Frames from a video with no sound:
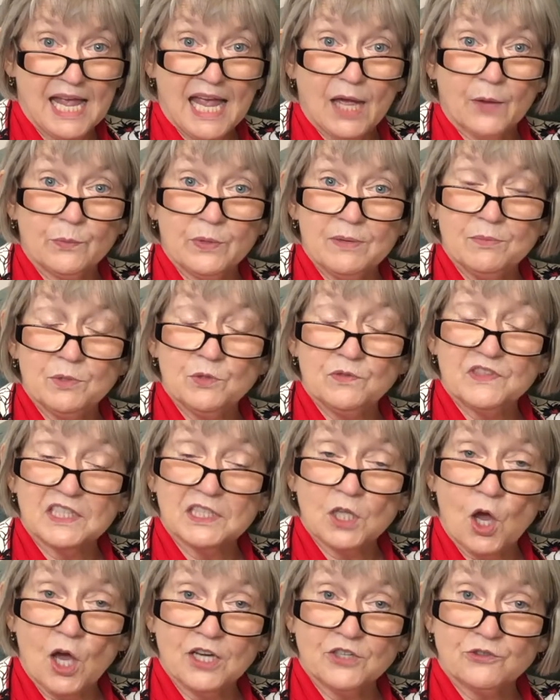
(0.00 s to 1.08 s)
and we moved the
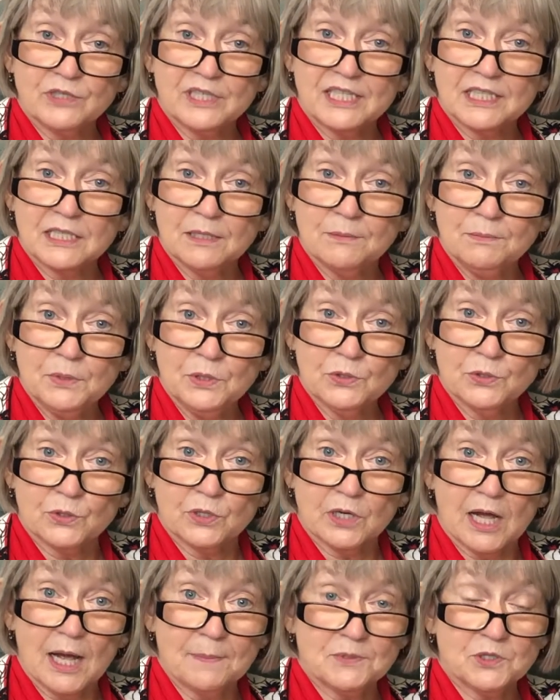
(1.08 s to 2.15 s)
laundry and computer
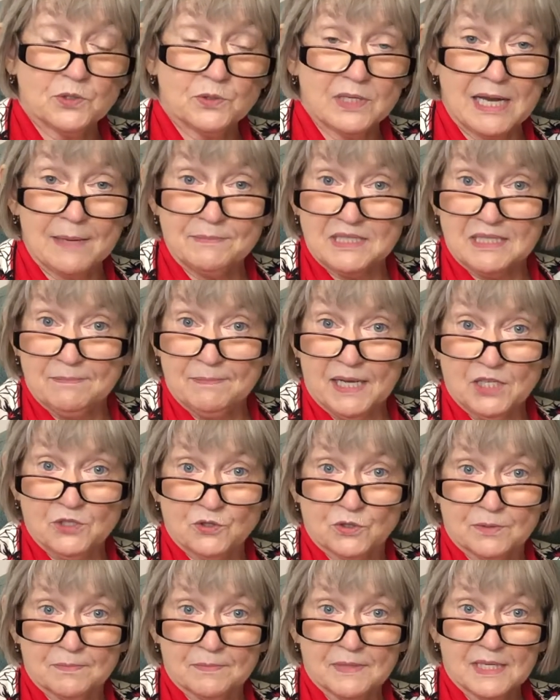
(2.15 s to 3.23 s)
up to an empty
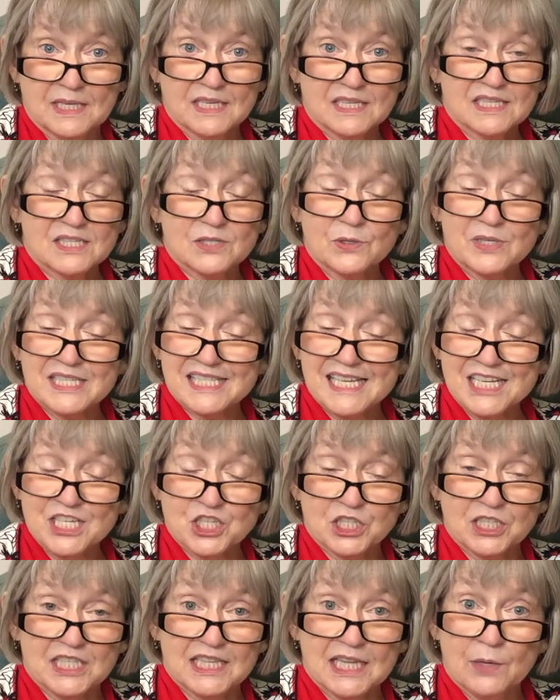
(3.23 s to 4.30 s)
bedroom, so
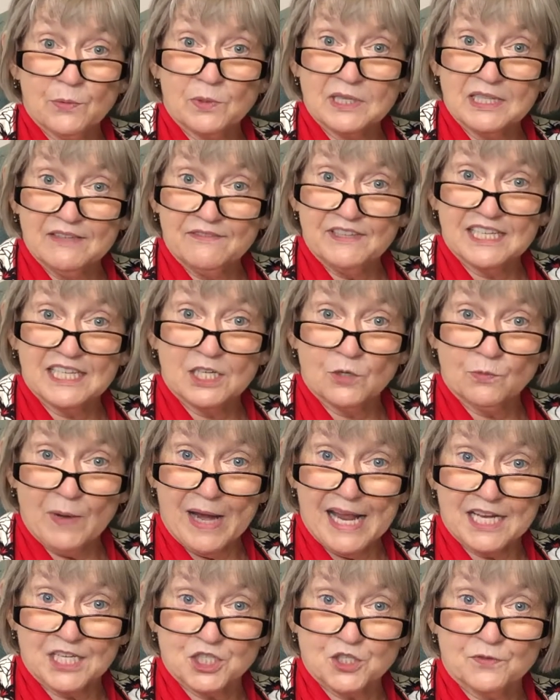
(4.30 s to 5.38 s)
essentially they were living in a
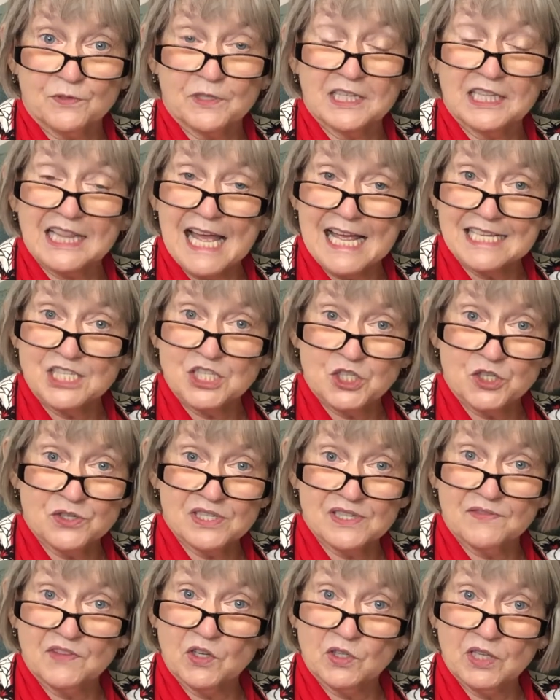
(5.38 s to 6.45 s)
ranch for the last years
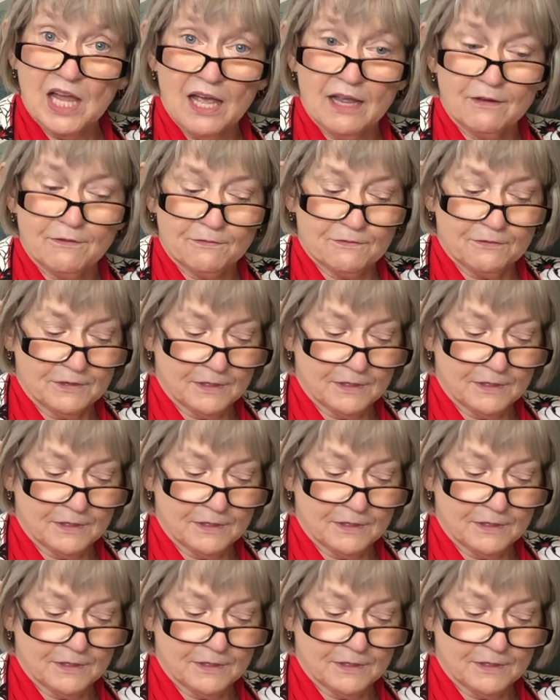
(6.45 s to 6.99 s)
of their life.